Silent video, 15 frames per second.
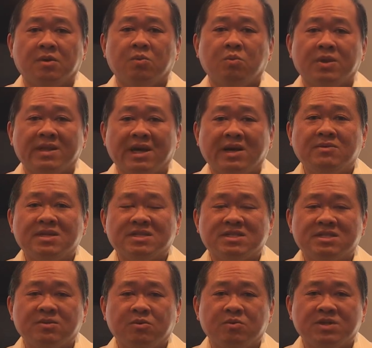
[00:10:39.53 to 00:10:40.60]
Without a
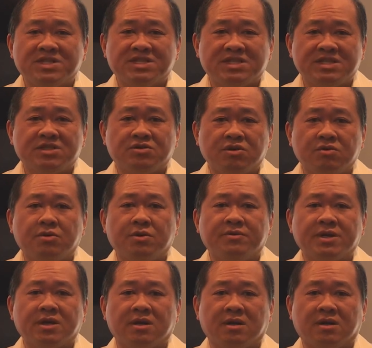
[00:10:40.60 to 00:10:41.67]

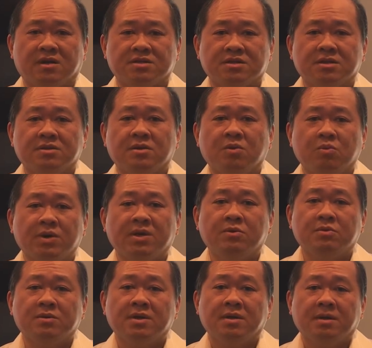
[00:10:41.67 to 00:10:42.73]
residuary clause, the
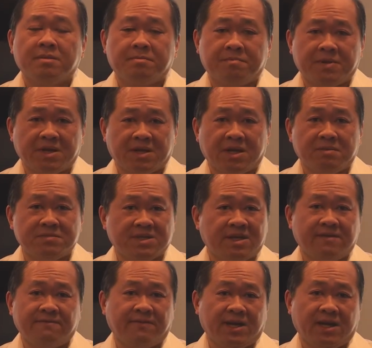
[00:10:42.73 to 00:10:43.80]
will becomes
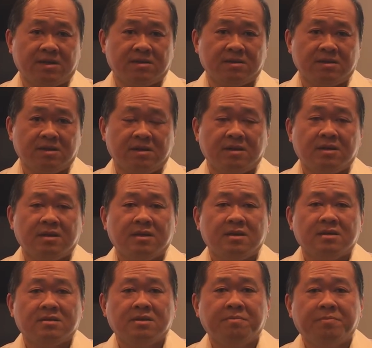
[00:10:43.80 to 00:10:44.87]
invalid.
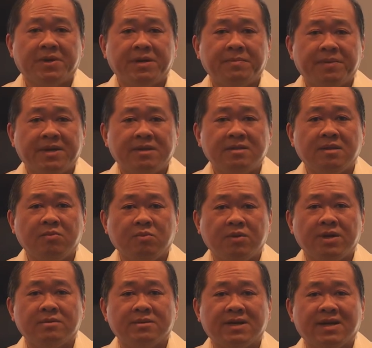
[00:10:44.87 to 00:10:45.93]
The preprinted
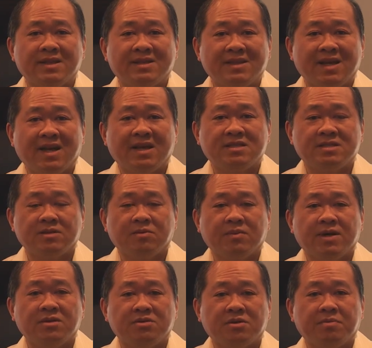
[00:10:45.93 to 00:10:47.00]
will that Nancy
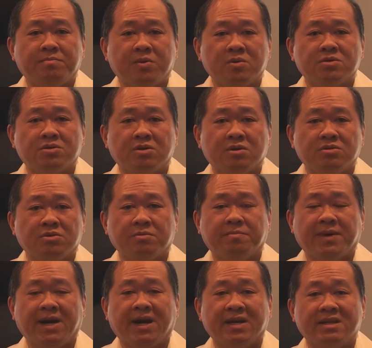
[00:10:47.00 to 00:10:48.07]
went to the bookstore to
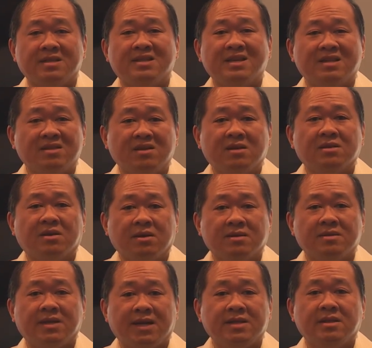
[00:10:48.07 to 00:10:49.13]
buy did not
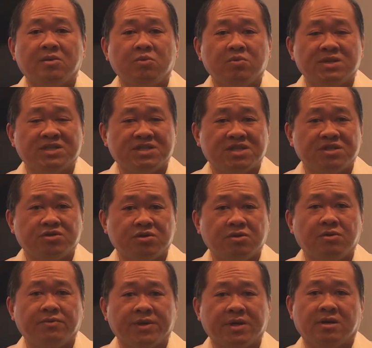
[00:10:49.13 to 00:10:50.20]
contain a
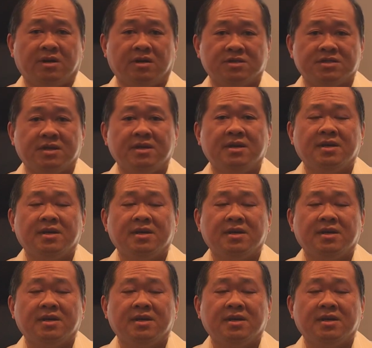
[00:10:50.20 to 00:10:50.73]
residuary clause.